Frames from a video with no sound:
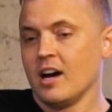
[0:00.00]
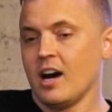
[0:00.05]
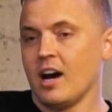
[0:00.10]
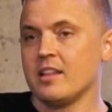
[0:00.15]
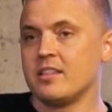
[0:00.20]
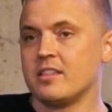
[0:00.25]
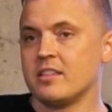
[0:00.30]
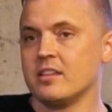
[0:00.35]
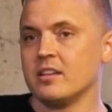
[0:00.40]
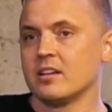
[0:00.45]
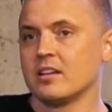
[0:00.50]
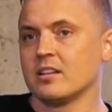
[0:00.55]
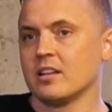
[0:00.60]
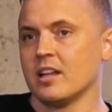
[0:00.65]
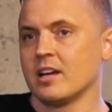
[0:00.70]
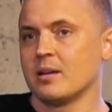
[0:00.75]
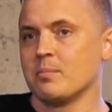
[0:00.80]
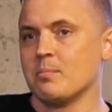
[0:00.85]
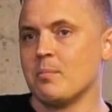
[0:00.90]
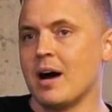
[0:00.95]
I think
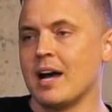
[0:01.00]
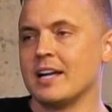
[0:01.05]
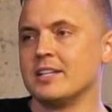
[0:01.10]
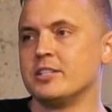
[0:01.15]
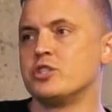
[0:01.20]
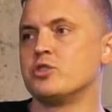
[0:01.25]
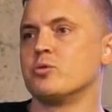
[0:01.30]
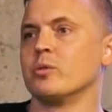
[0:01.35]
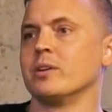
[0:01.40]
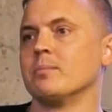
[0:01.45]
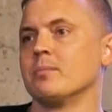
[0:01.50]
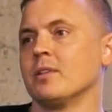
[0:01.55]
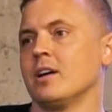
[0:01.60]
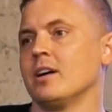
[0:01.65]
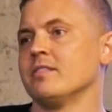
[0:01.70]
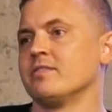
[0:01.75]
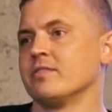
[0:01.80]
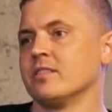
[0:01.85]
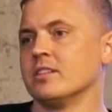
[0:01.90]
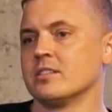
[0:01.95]
like my dream
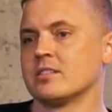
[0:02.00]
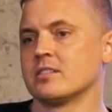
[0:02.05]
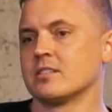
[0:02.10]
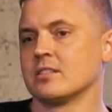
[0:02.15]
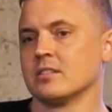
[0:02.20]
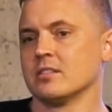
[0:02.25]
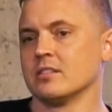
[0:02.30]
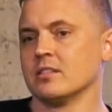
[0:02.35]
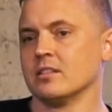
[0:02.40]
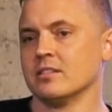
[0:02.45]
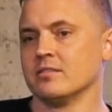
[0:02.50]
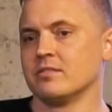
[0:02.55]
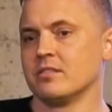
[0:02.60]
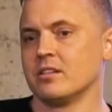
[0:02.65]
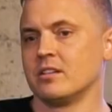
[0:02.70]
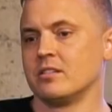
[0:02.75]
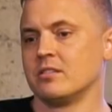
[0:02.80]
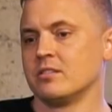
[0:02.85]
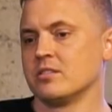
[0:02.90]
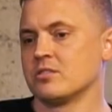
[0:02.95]
life is to live
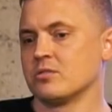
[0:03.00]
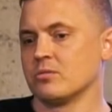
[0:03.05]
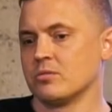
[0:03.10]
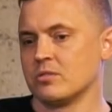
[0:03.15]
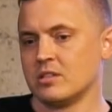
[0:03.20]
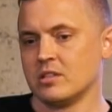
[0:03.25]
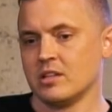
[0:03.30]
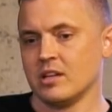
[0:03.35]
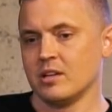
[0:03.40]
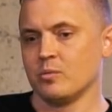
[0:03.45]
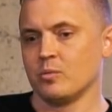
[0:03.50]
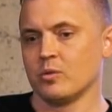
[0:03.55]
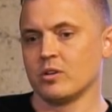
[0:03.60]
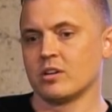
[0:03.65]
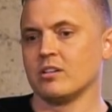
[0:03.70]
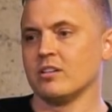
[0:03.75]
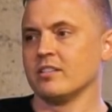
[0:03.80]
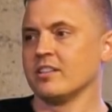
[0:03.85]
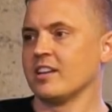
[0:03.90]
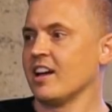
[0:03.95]
on a resort and
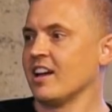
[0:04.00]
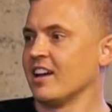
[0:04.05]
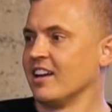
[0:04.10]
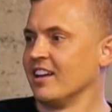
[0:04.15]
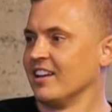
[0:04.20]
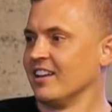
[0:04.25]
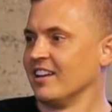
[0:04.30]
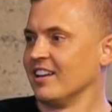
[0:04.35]
work all day.